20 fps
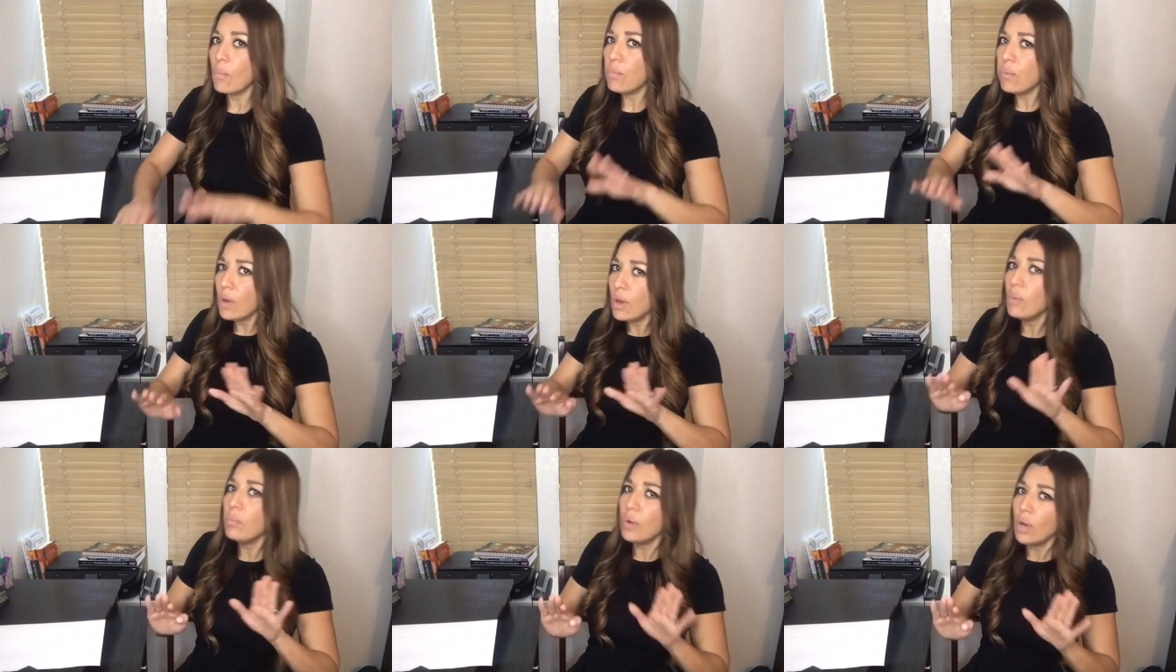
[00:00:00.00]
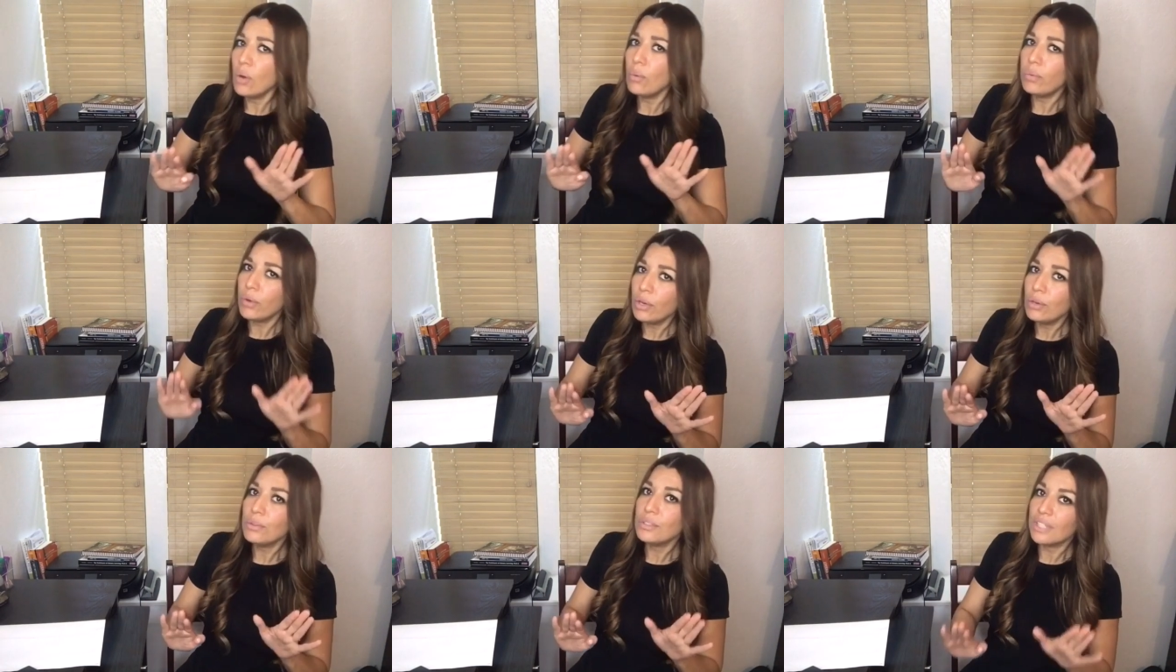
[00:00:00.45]

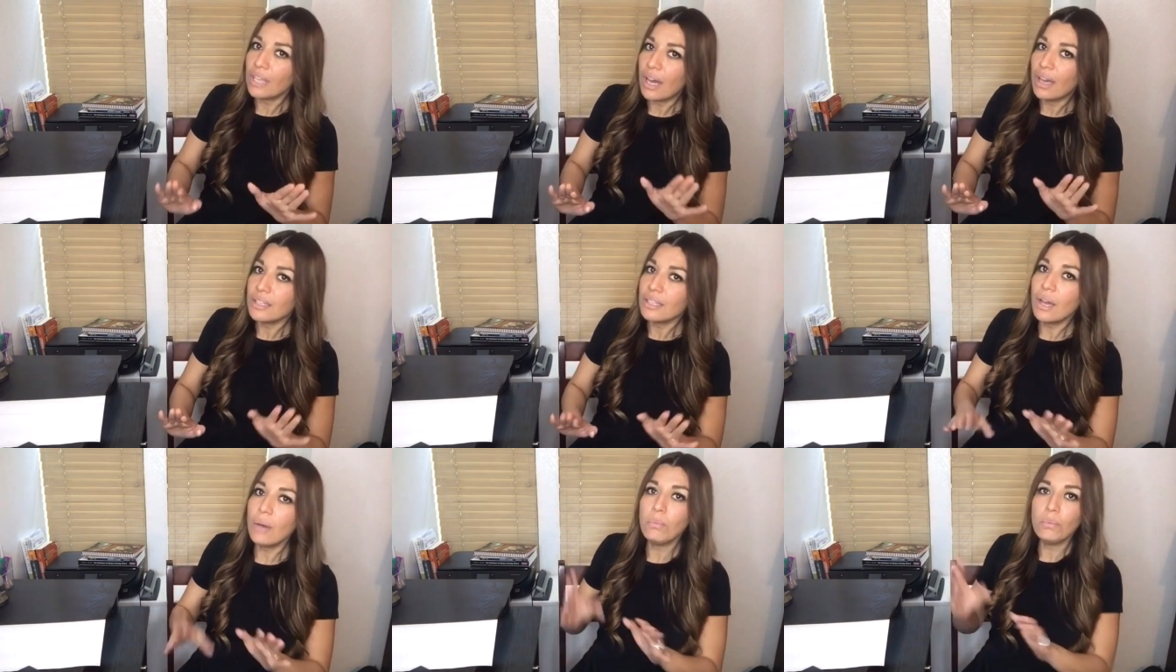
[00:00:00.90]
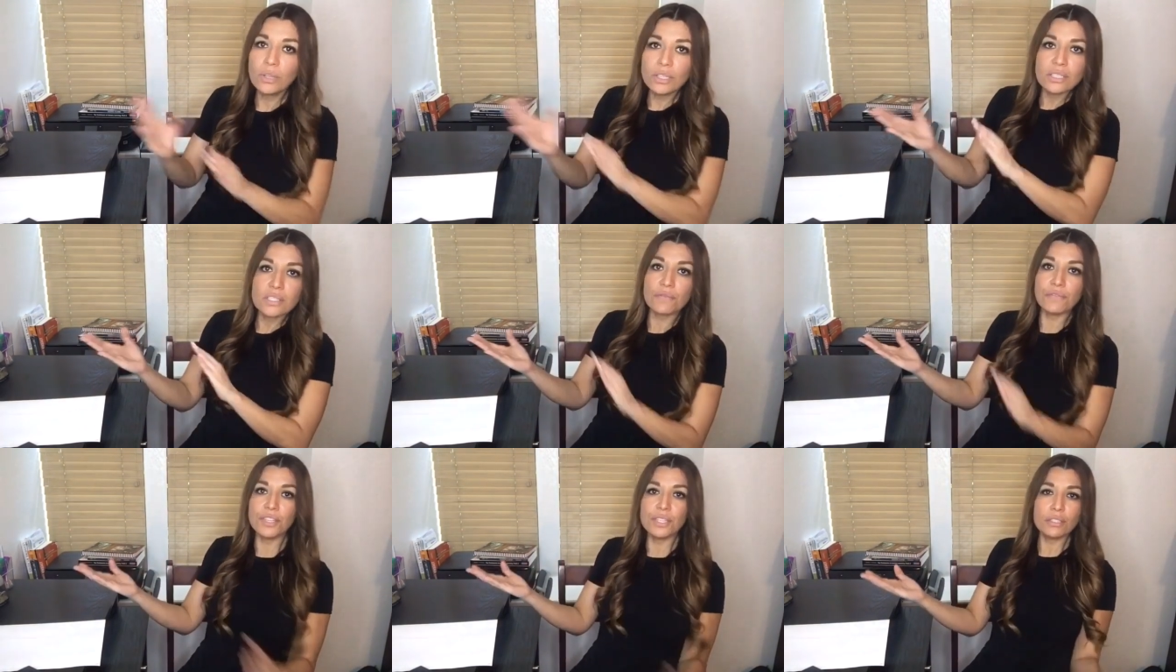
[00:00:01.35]
whoa, Yaya,
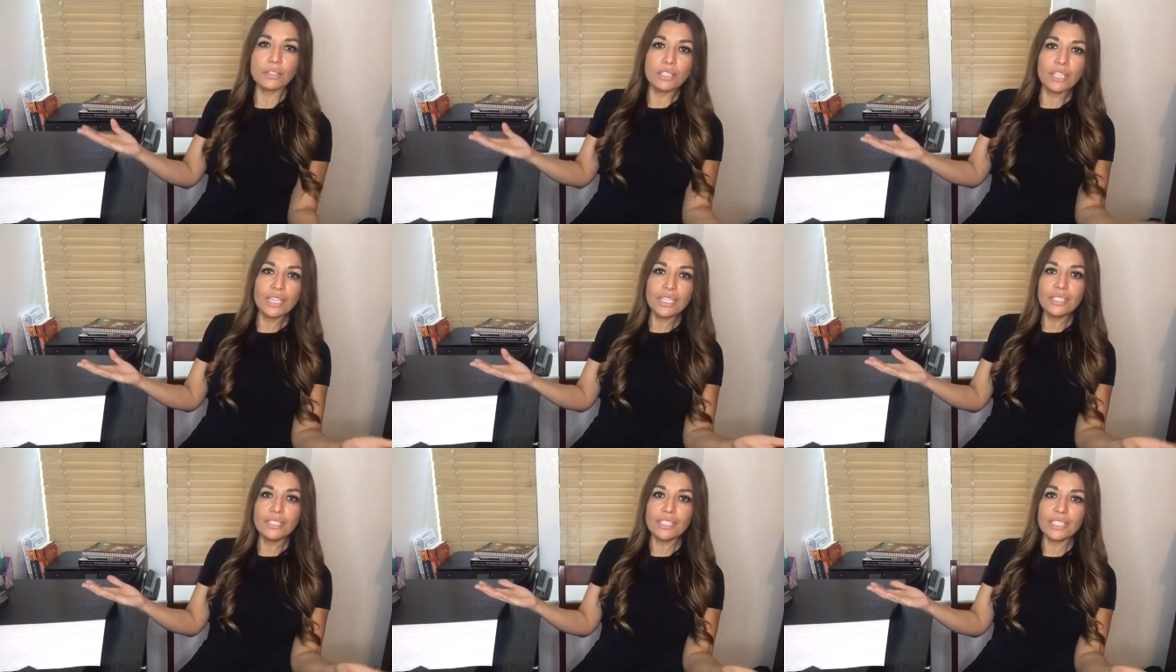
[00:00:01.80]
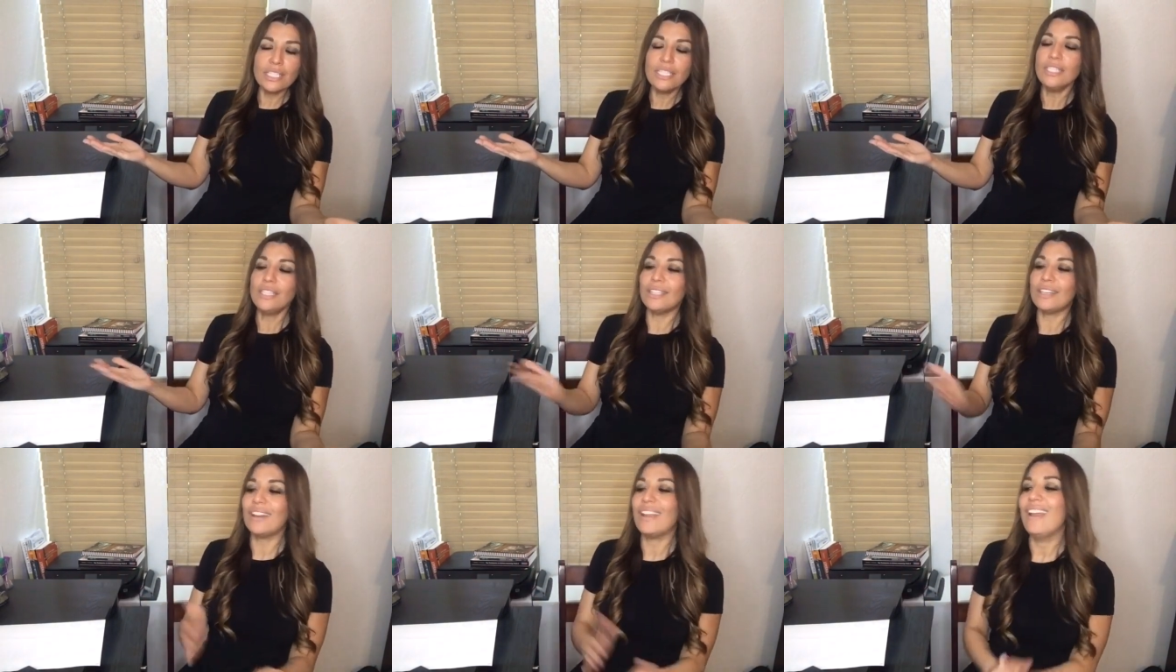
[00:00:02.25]
where's figure
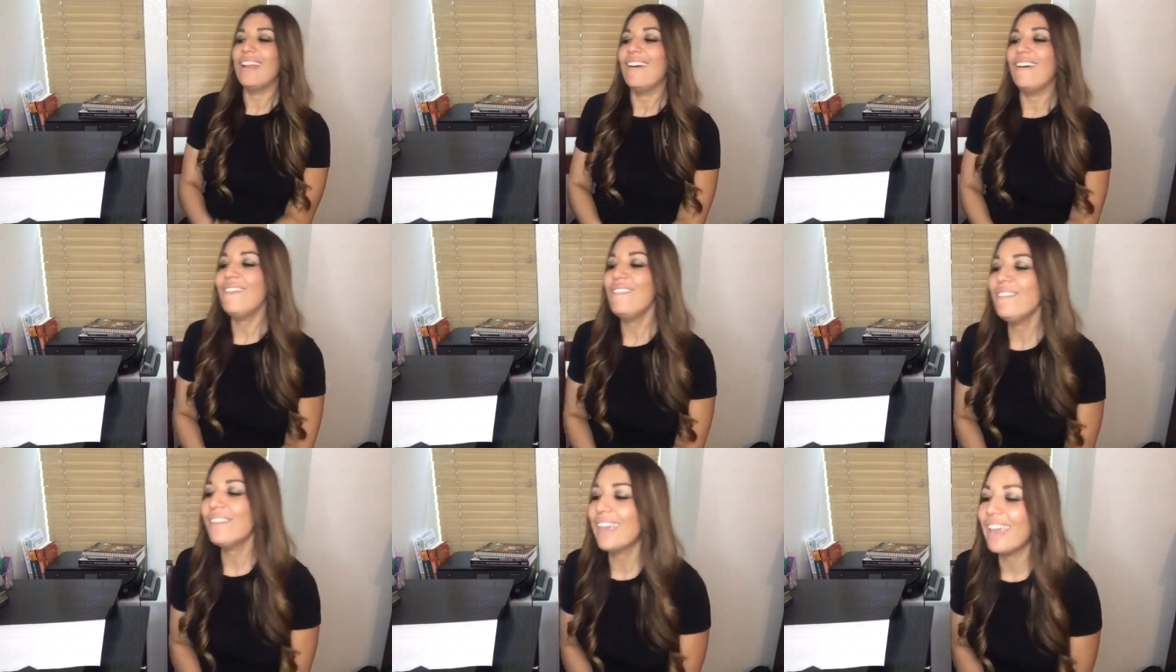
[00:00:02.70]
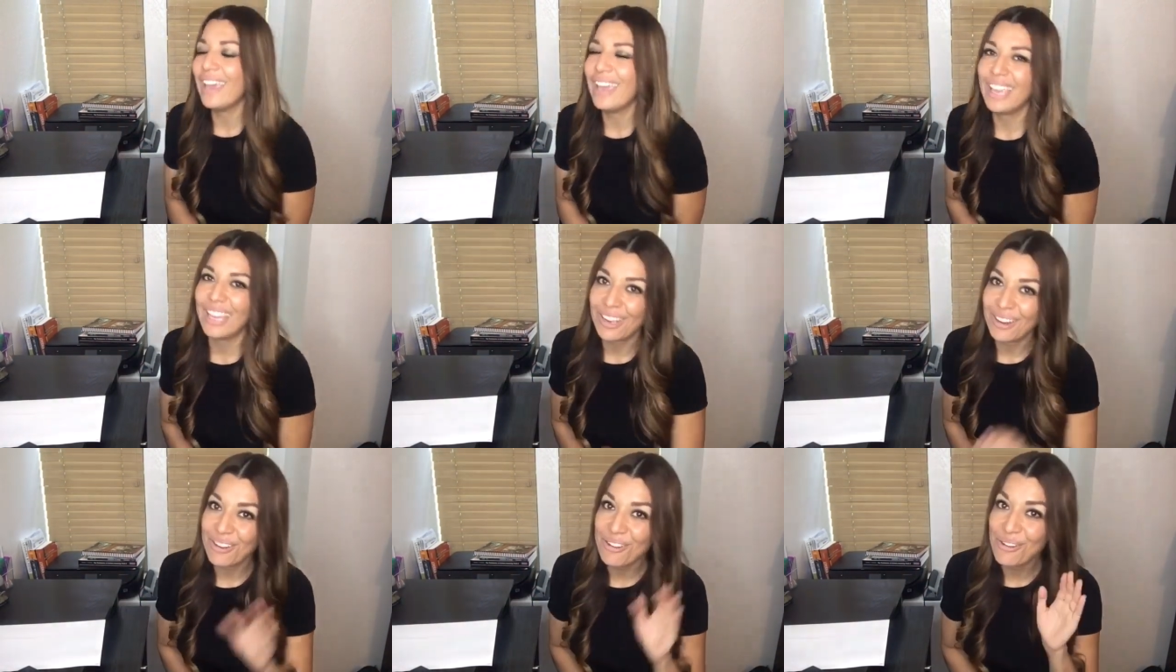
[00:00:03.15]
19?
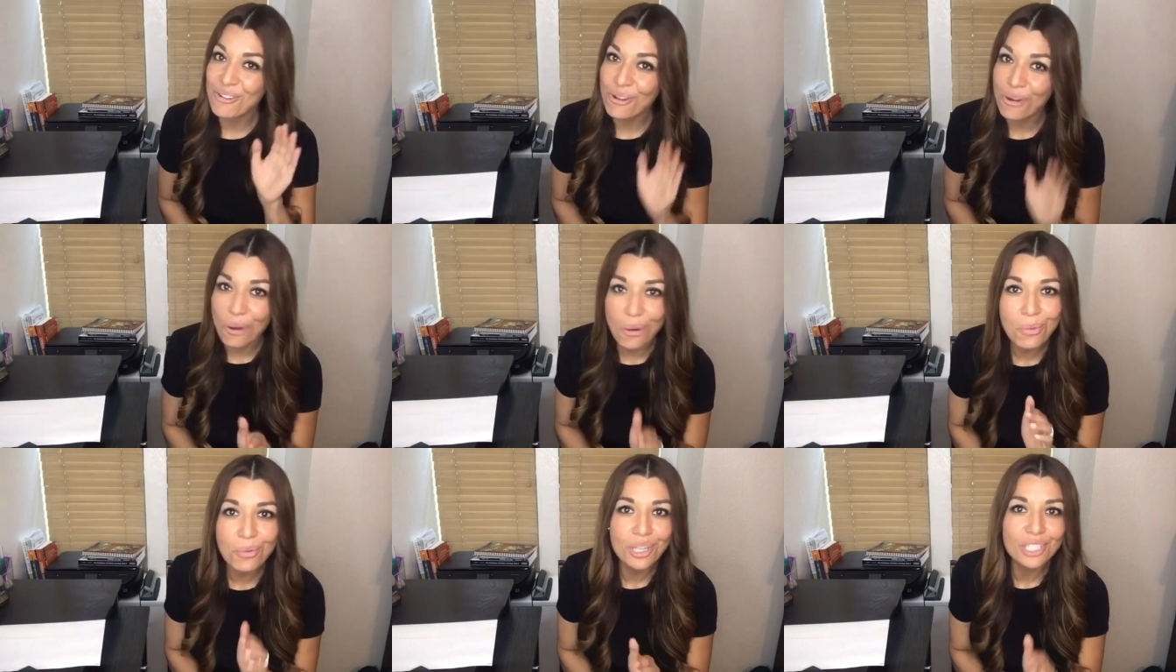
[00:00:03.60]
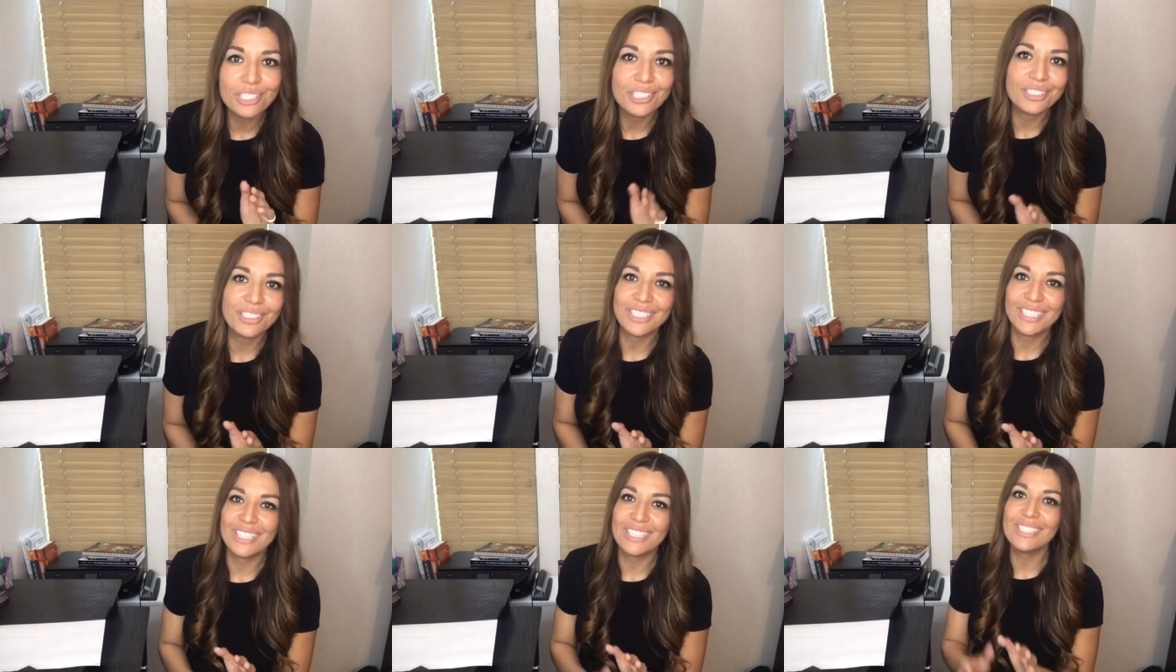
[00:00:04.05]
Okay, no
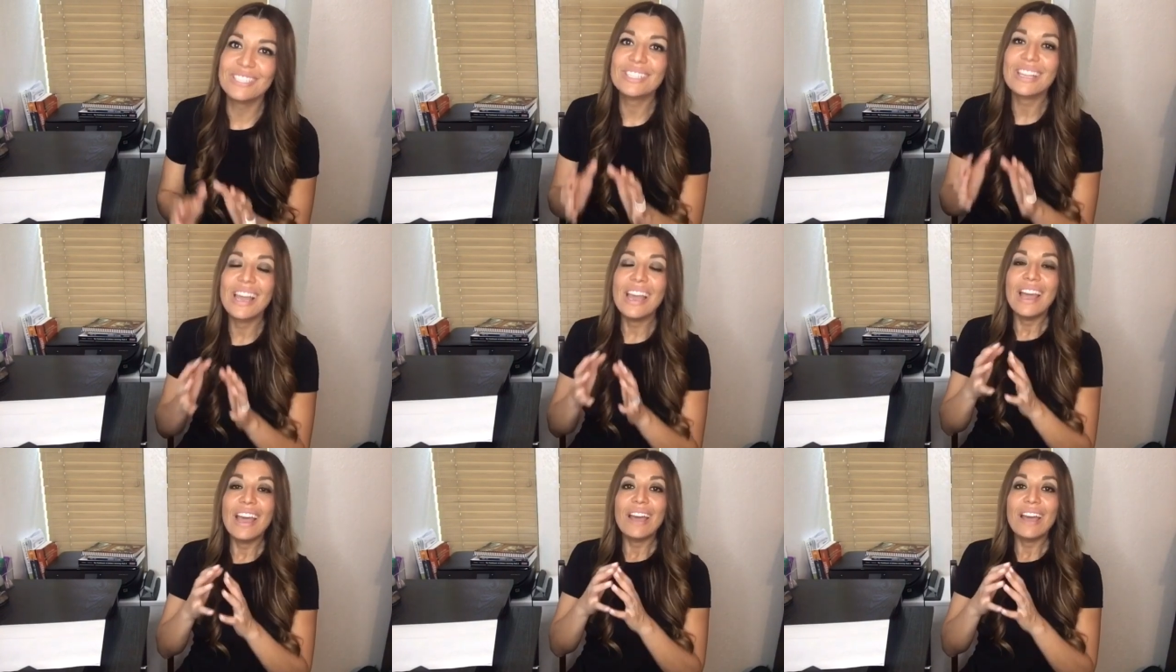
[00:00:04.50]
worries.